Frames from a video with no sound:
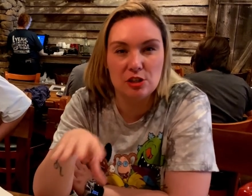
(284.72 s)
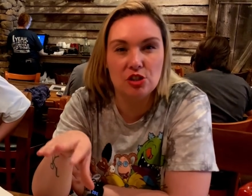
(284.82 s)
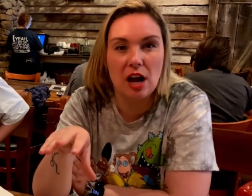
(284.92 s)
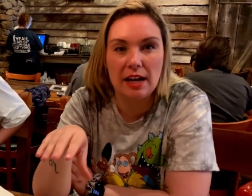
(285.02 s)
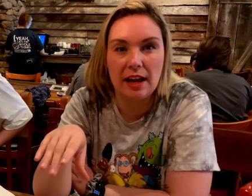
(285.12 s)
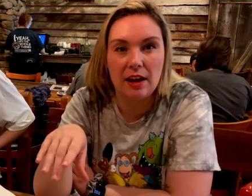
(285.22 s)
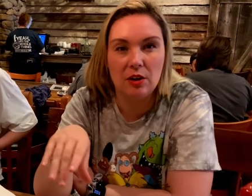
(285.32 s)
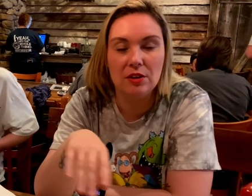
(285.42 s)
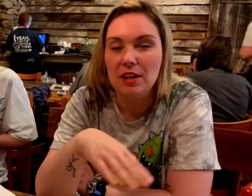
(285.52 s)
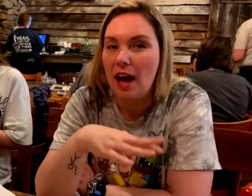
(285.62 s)
dried
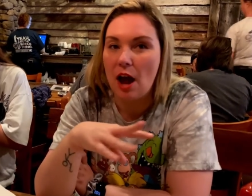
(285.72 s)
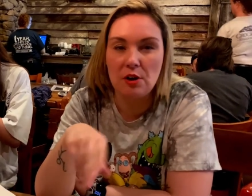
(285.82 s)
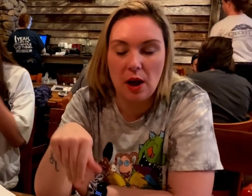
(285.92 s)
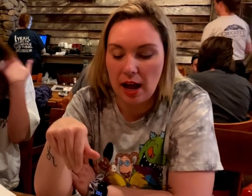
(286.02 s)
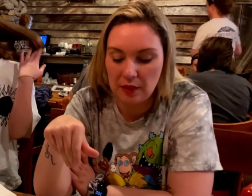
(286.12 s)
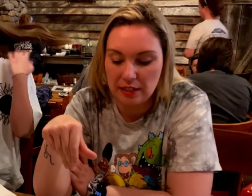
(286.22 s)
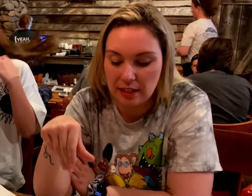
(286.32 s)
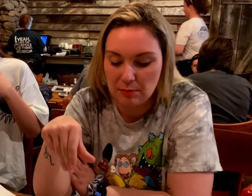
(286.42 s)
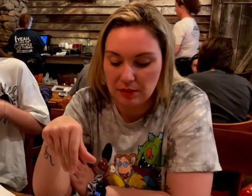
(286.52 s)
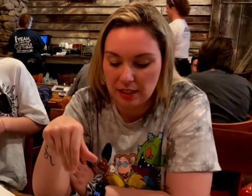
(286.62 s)
out. Yep. I don't know how they did
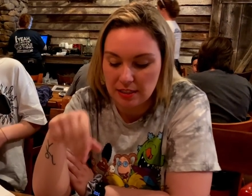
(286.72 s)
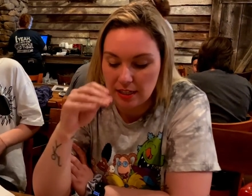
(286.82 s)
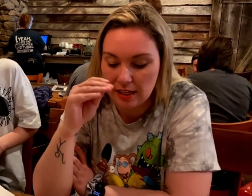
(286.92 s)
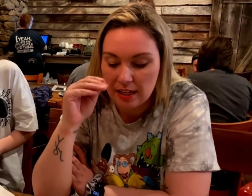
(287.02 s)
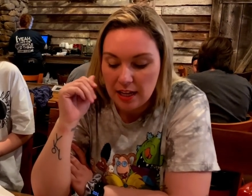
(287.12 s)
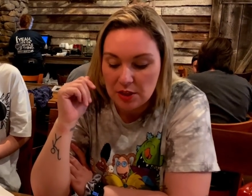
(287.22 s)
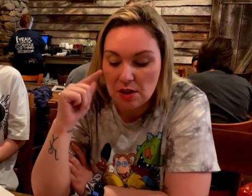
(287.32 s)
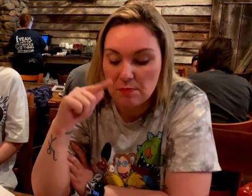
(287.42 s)
it, but they did it. The